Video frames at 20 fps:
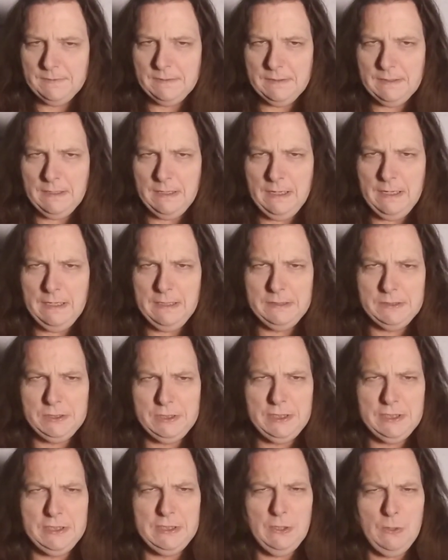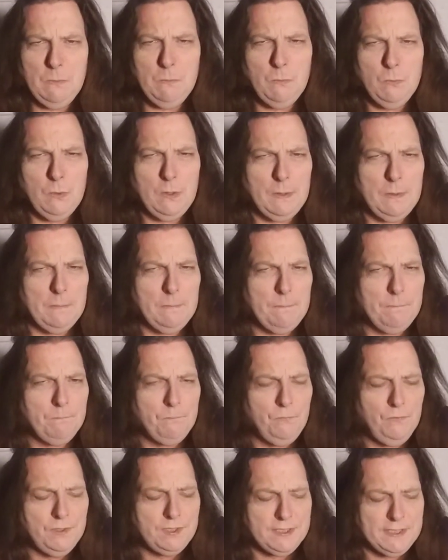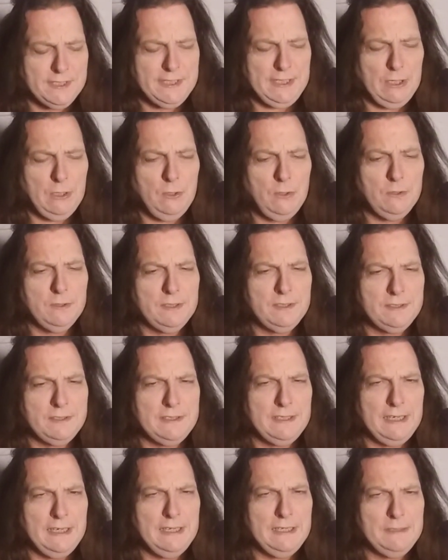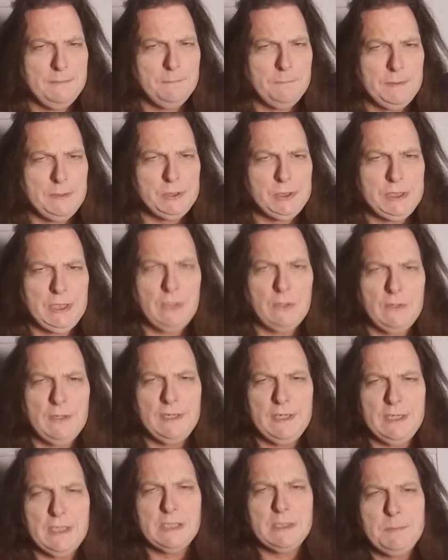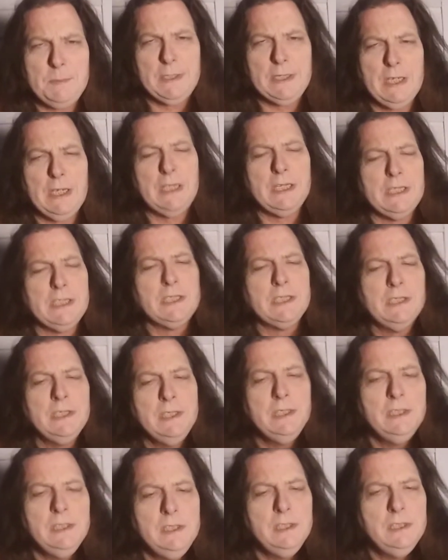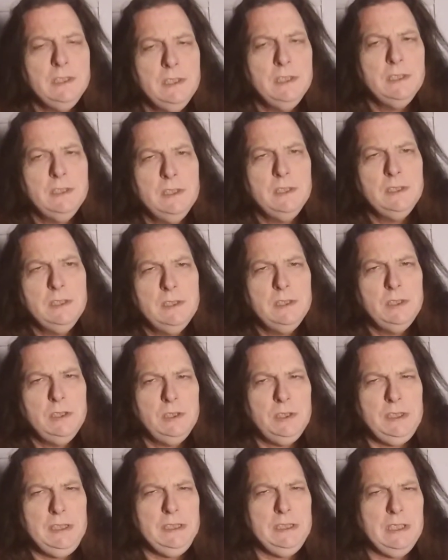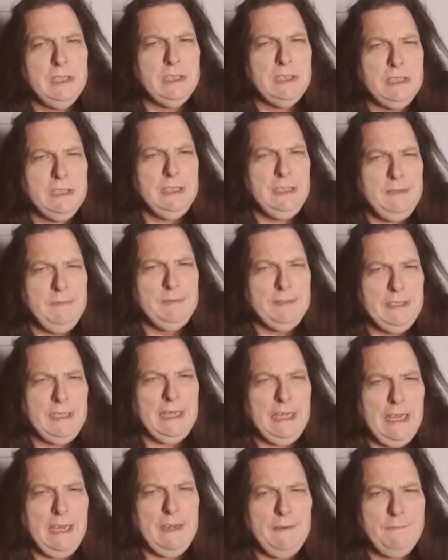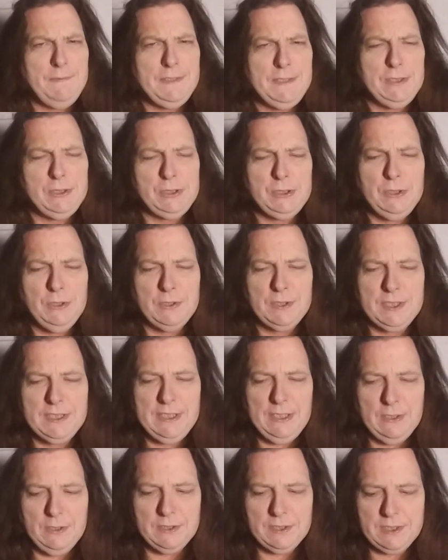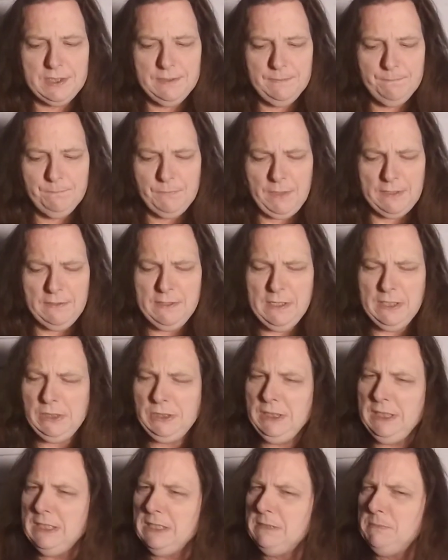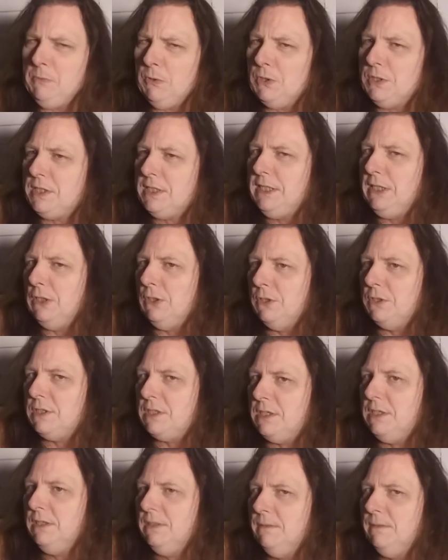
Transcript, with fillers: and she's no more skilled than Bashir is because she doesn't even have additional skills. I thought she had some more skills.